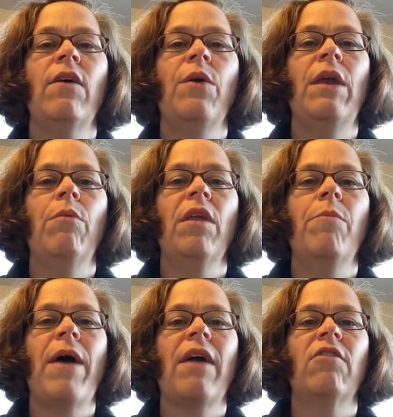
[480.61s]
so he really
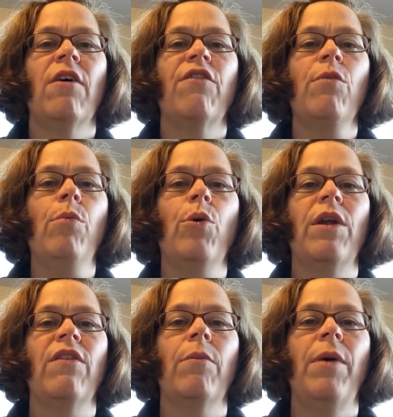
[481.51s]
backed off
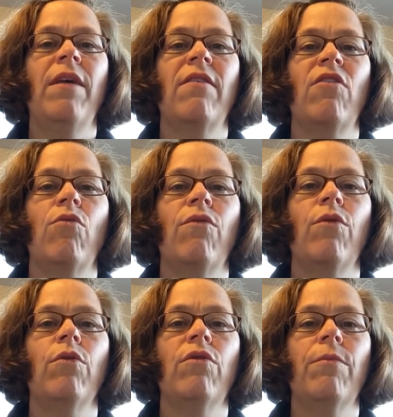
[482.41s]
supporting the peasants'
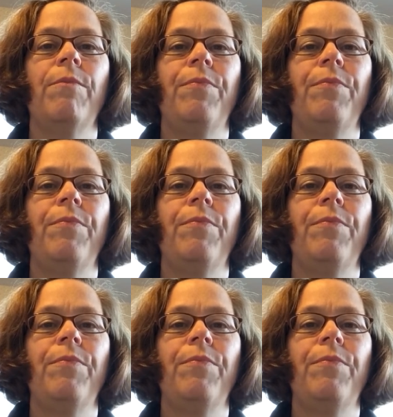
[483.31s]
revolt.